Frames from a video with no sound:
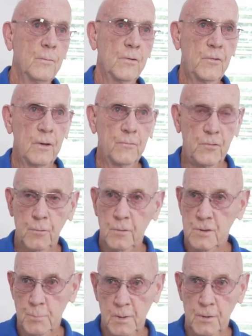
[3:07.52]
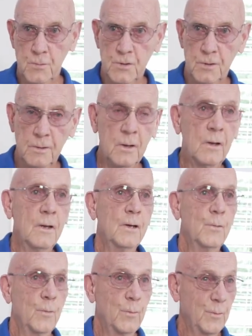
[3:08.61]
we save sewage pollution,
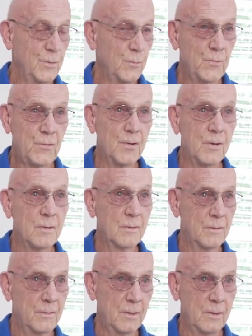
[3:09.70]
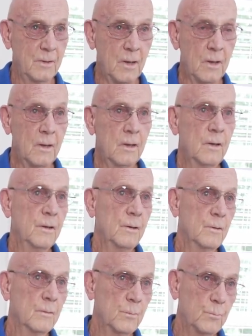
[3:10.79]
we reduce the
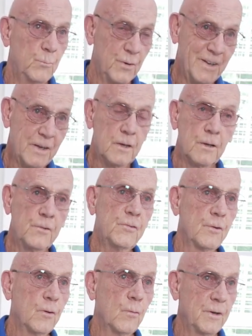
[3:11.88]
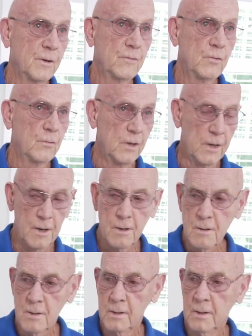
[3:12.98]
particulates that are going into the
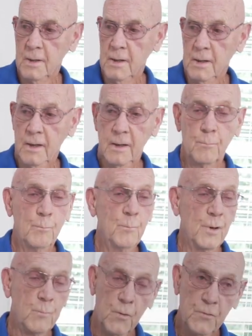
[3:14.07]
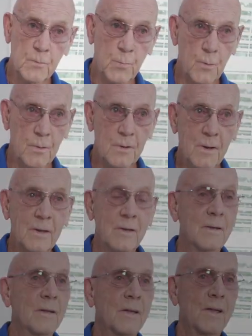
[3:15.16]
air, but most important,
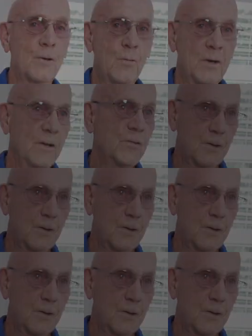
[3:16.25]
it creates a